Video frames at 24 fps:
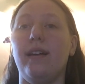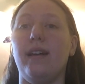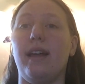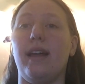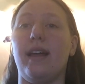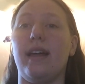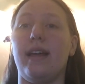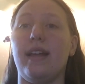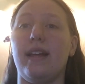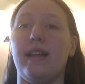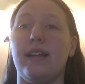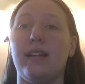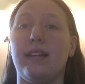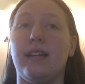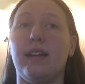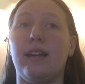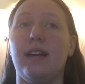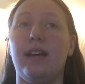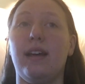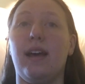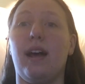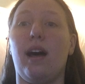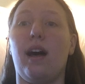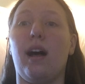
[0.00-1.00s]
And
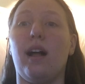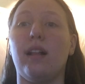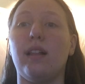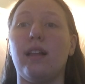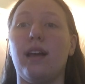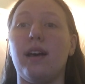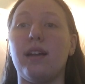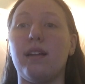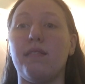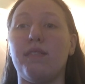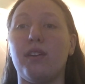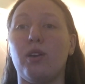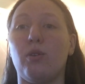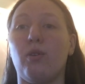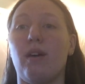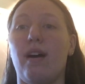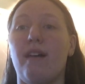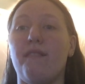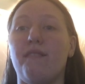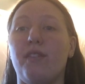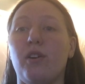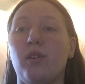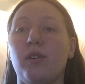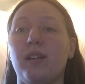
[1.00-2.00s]
a lot of you
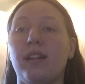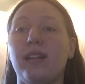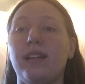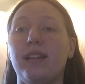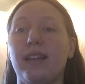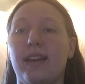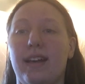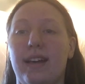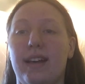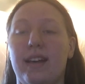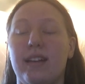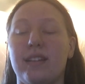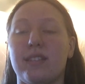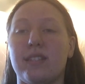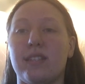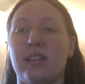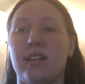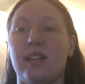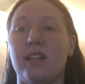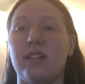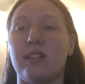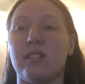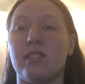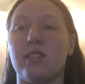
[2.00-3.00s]
have voted yes,
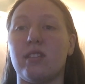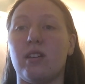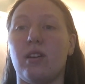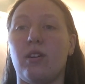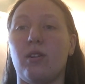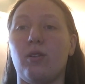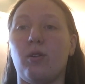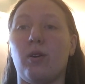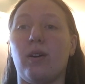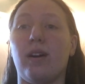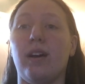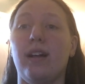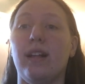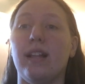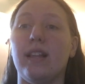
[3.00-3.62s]
and so